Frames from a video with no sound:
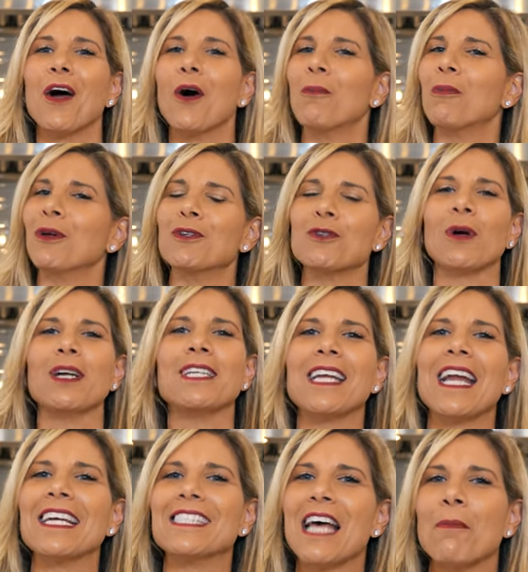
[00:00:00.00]
I hope you enjoyed
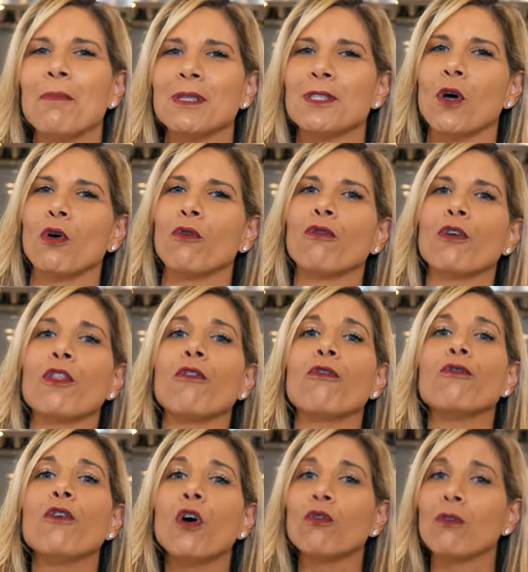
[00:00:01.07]
today's episode. For the
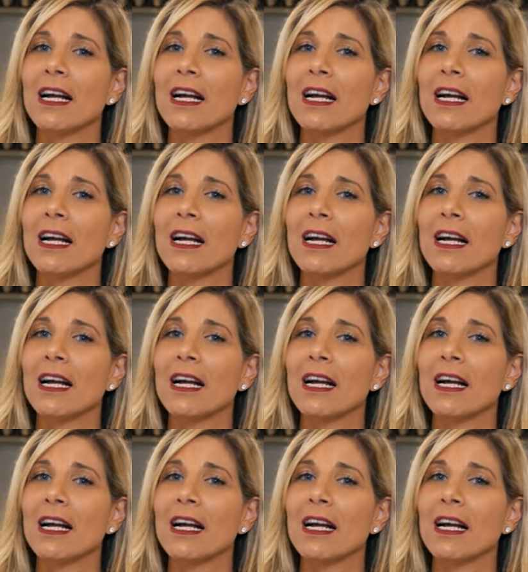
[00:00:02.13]
full